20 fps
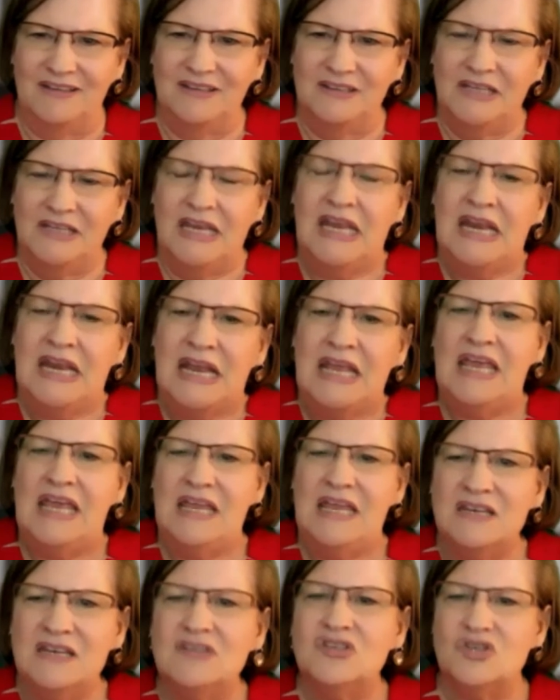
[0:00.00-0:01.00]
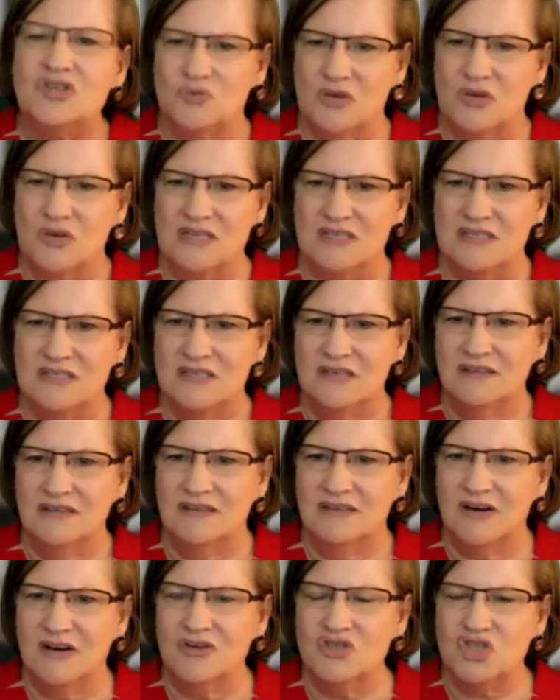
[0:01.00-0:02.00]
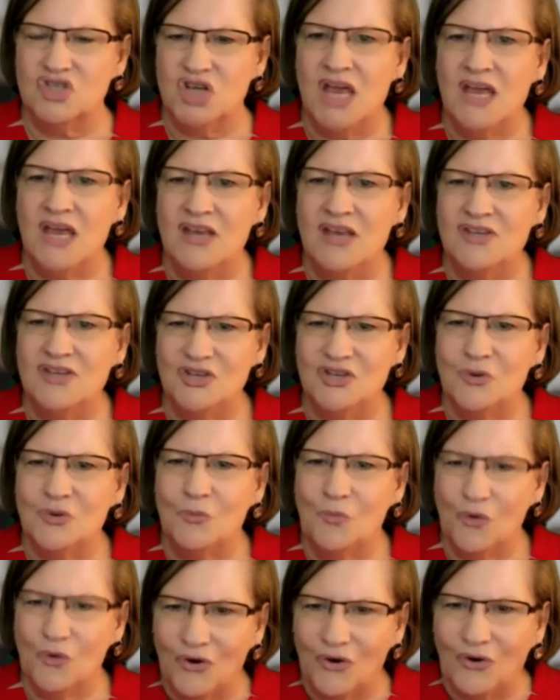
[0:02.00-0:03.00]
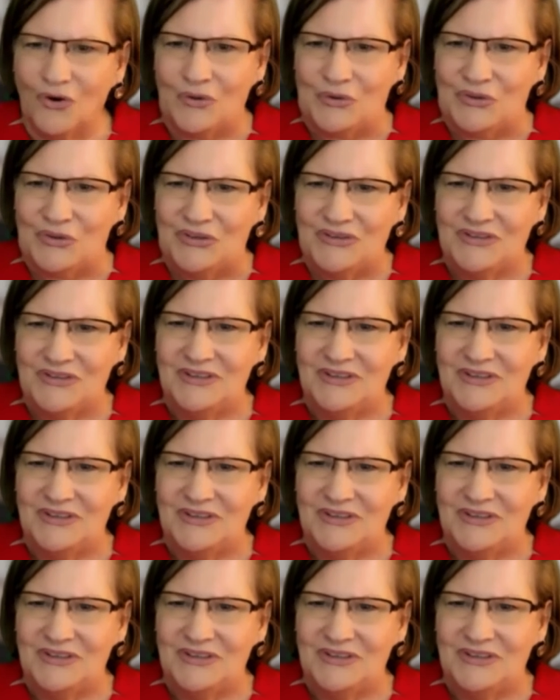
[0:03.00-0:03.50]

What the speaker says: industries that are changing the world.